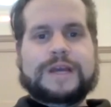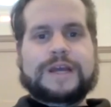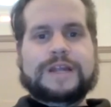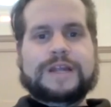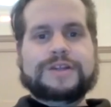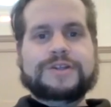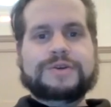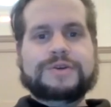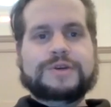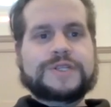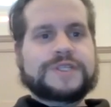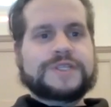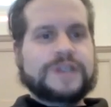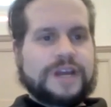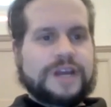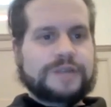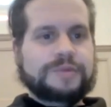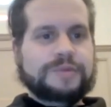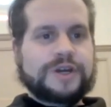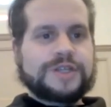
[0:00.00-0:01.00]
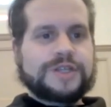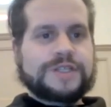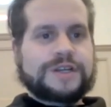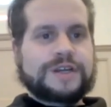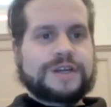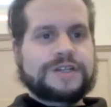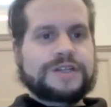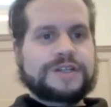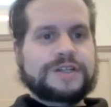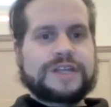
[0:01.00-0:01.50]
and do a
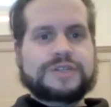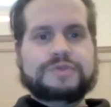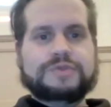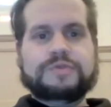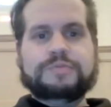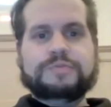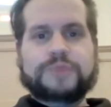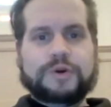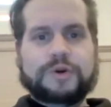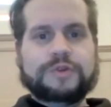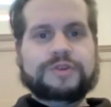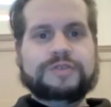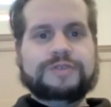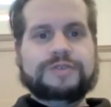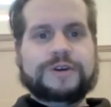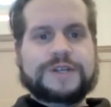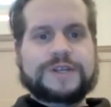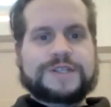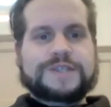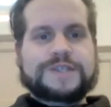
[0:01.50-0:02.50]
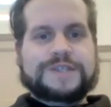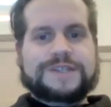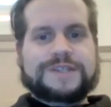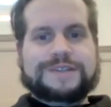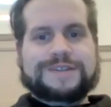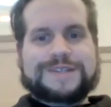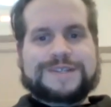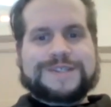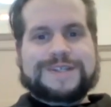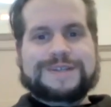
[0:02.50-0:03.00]
side-by-side test with both devices
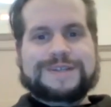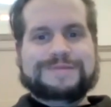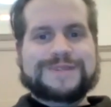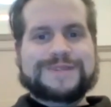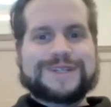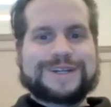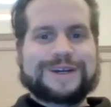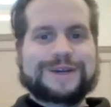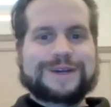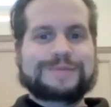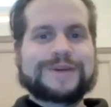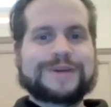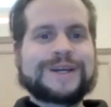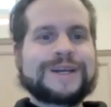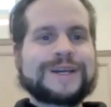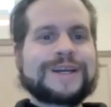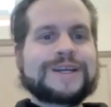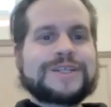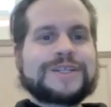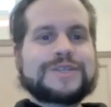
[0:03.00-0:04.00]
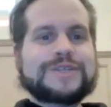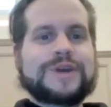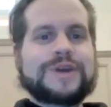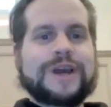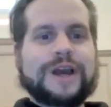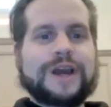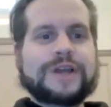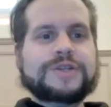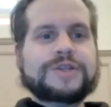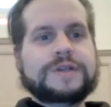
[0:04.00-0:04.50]
at the same time. So we
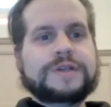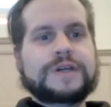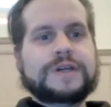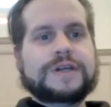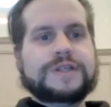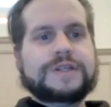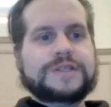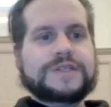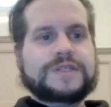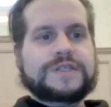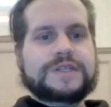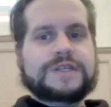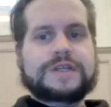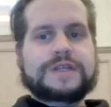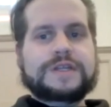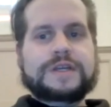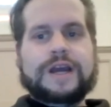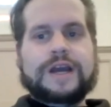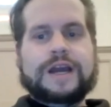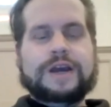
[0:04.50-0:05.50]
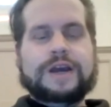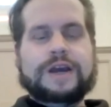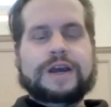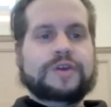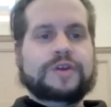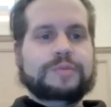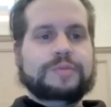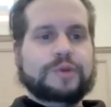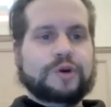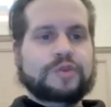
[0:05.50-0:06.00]
actually got to see how
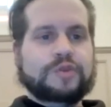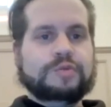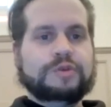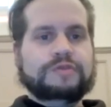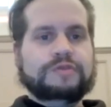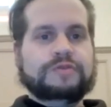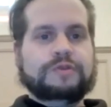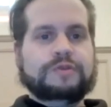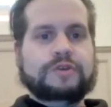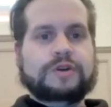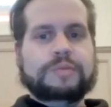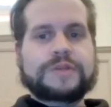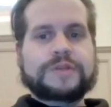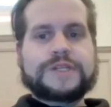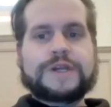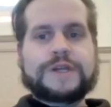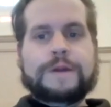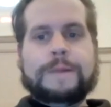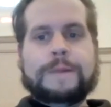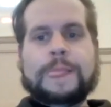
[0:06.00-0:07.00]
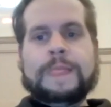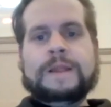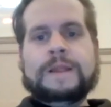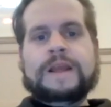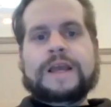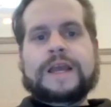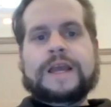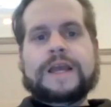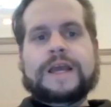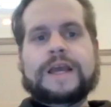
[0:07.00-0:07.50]
they both performed.
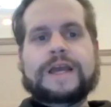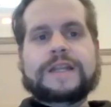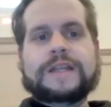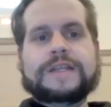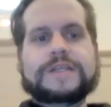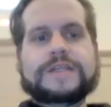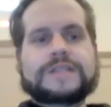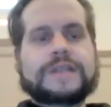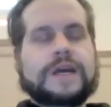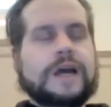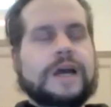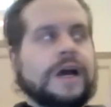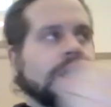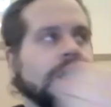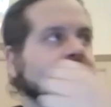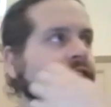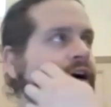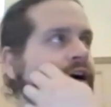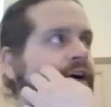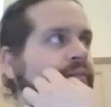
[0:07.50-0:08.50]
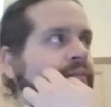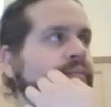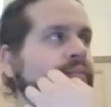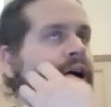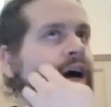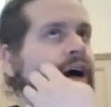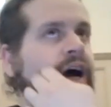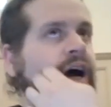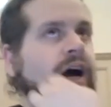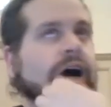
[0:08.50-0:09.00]
And
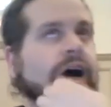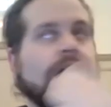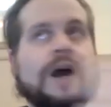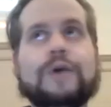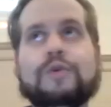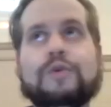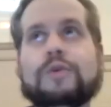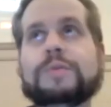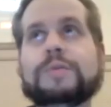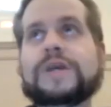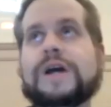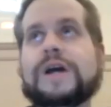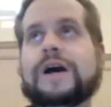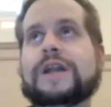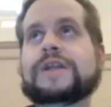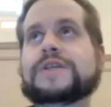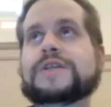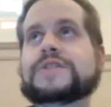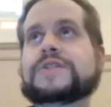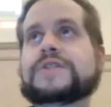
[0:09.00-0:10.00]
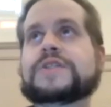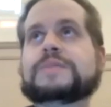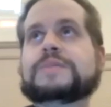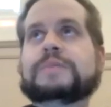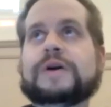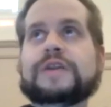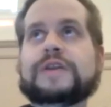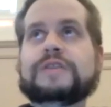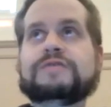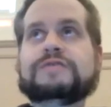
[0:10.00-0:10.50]
I will be honest,
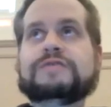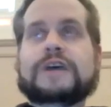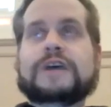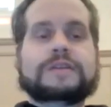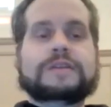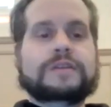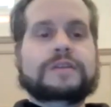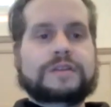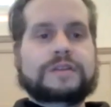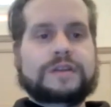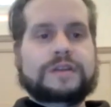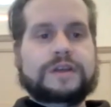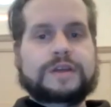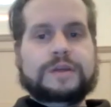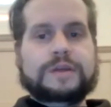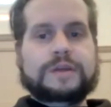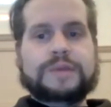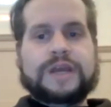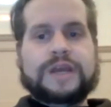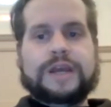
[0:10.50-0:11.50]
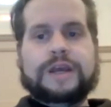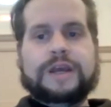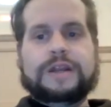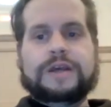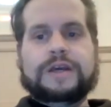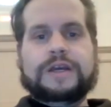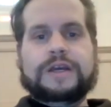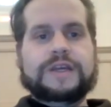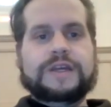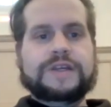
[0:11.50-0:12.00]
despite the fact that the
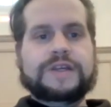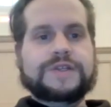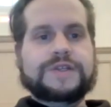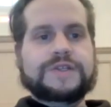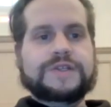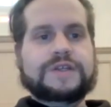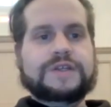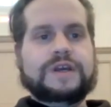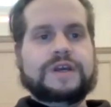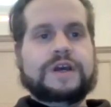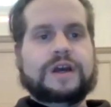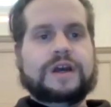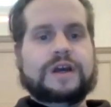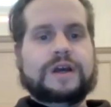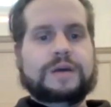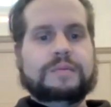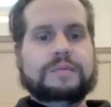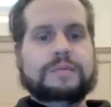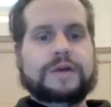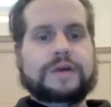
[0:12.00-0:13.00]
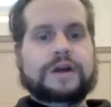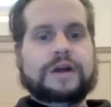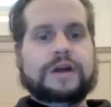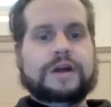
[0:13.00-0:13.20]
Pana is a